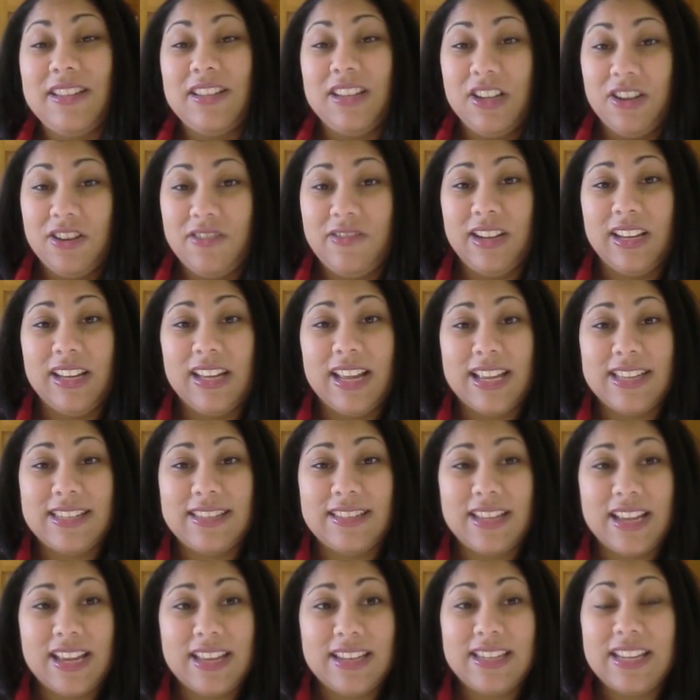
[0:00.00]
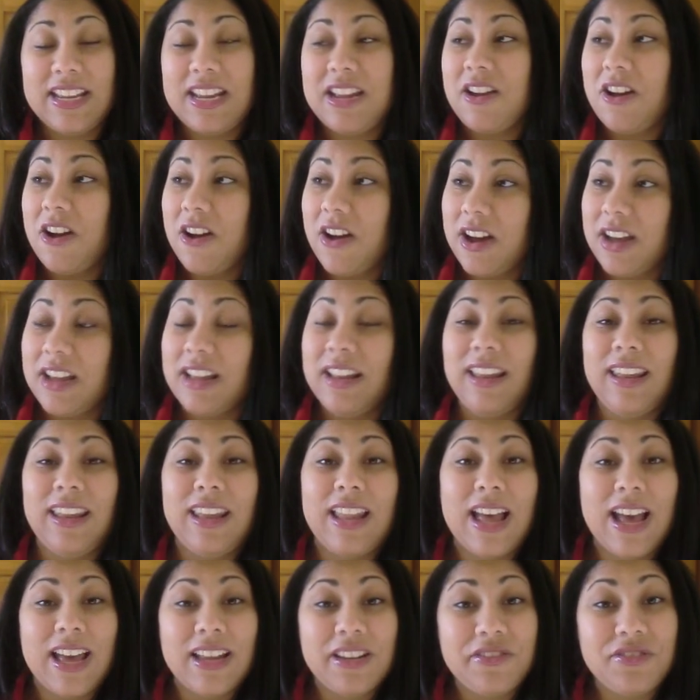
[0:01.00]
You'll realize that there are a
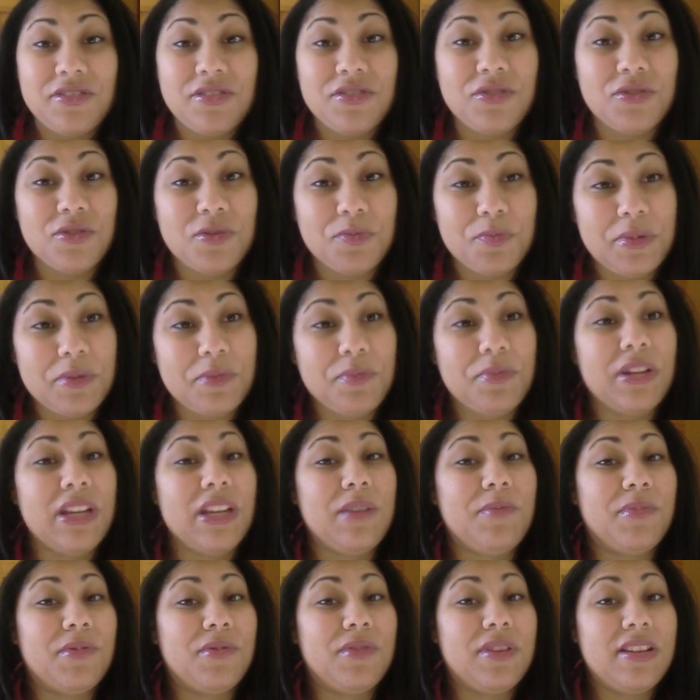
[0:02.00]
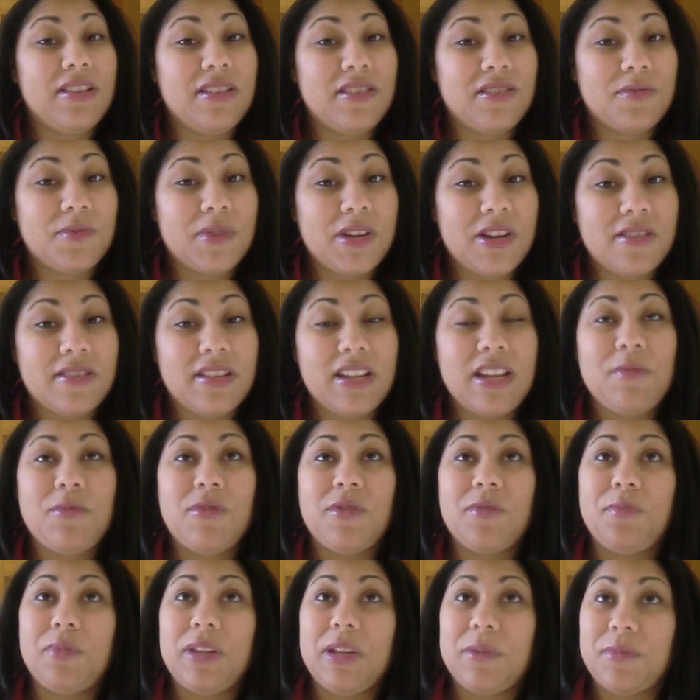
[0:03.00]
lot of stupid people in this world. There are
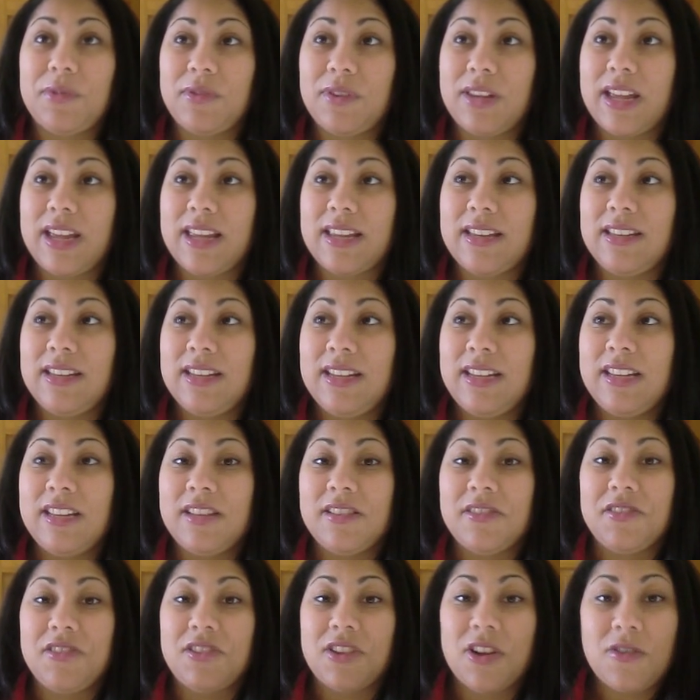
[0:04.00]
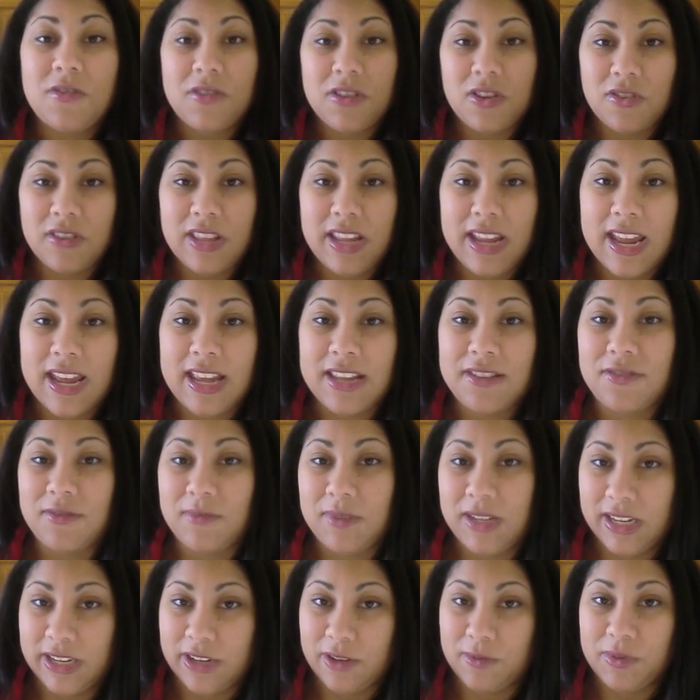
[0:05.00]
more people that don't know their ass from
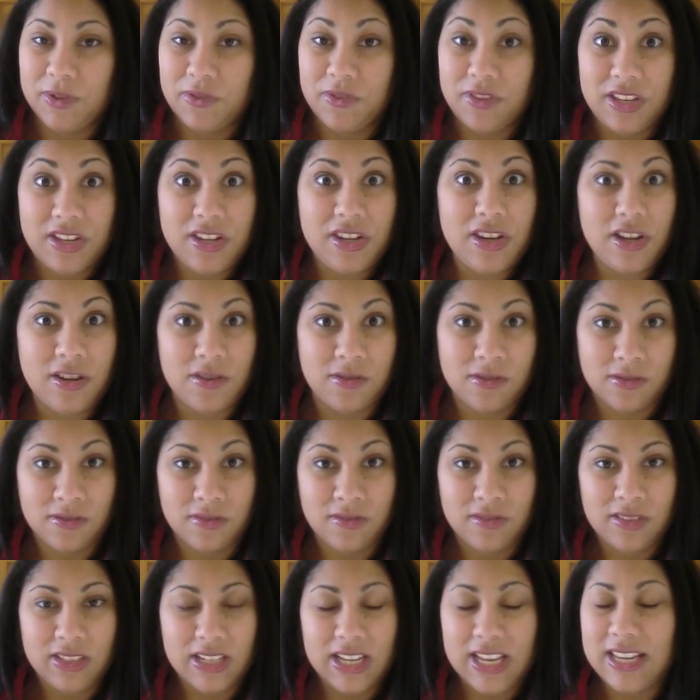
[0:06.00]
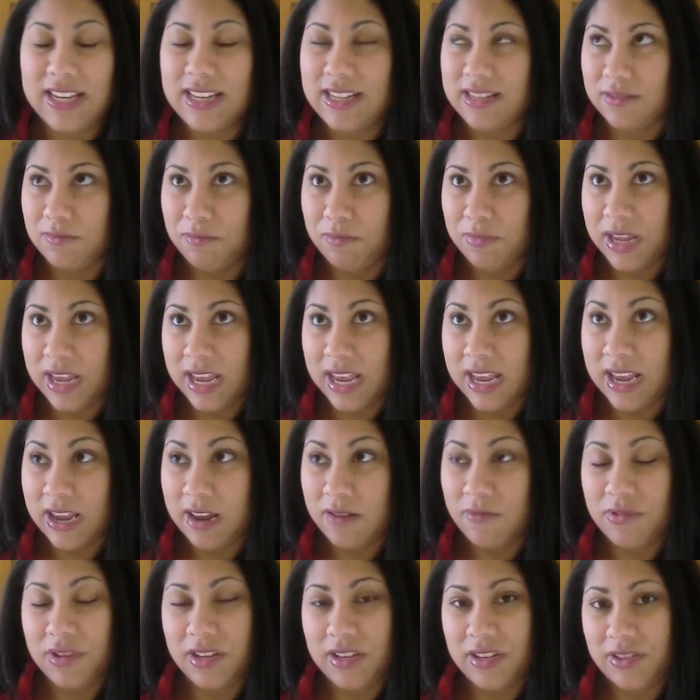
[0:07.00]
their elbow than do. And it's
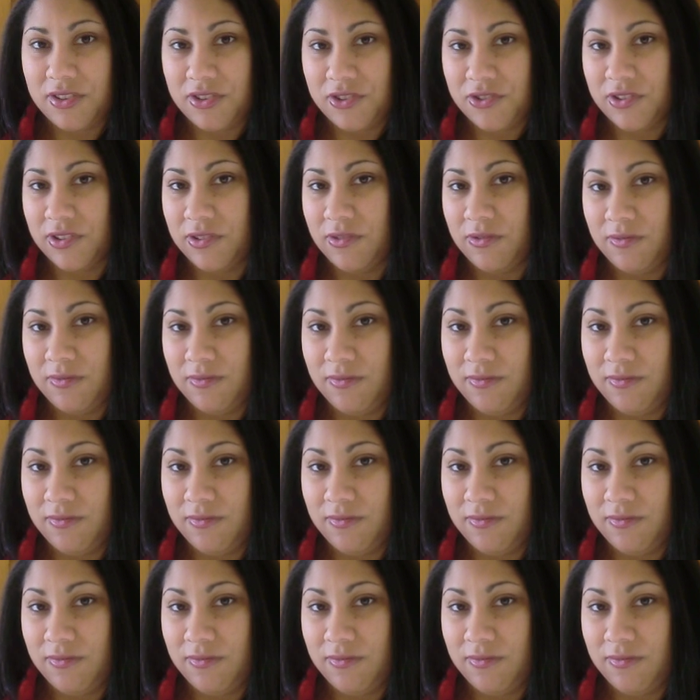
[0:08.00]
bad, but it's true.